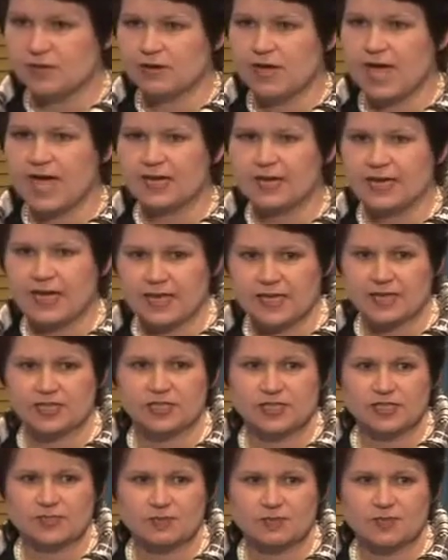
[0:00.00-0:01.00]
our
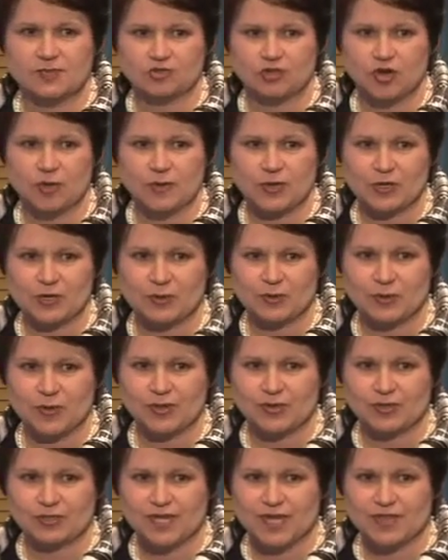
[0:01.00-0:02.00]
linkages with the tropical
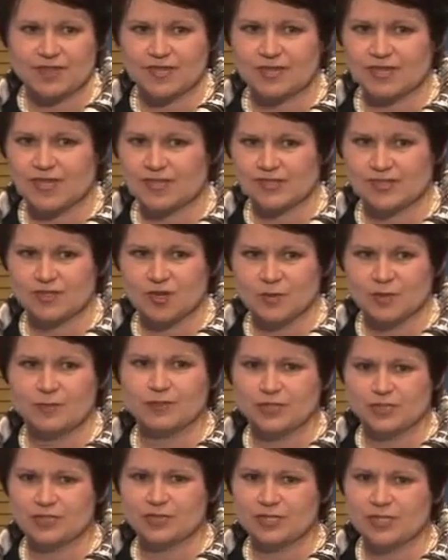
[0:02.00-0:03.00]
world. I think that is an
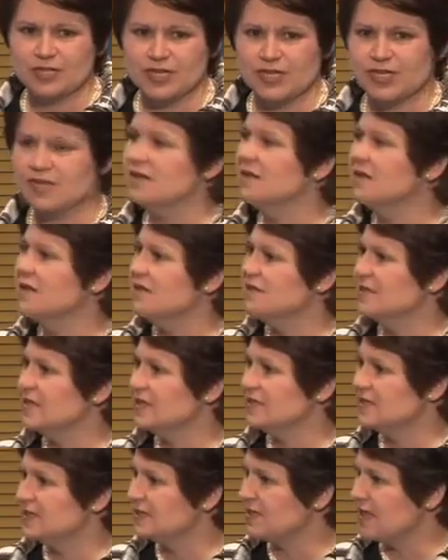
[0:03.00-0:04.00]
opportunity that
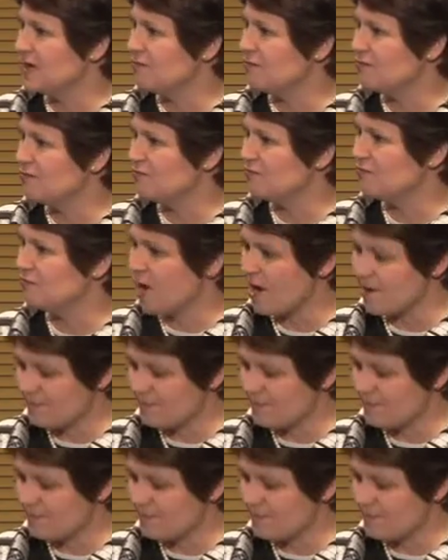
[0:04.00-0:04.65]
is ripe